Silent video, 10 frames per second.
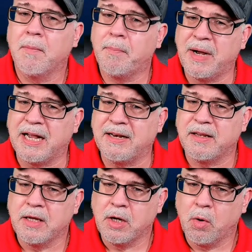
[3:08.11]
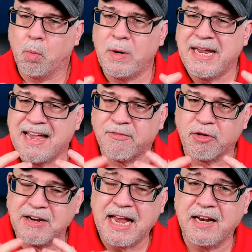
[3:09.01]
But we have
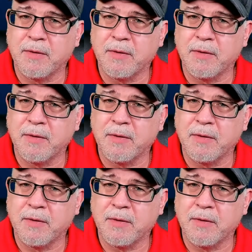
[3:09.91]
created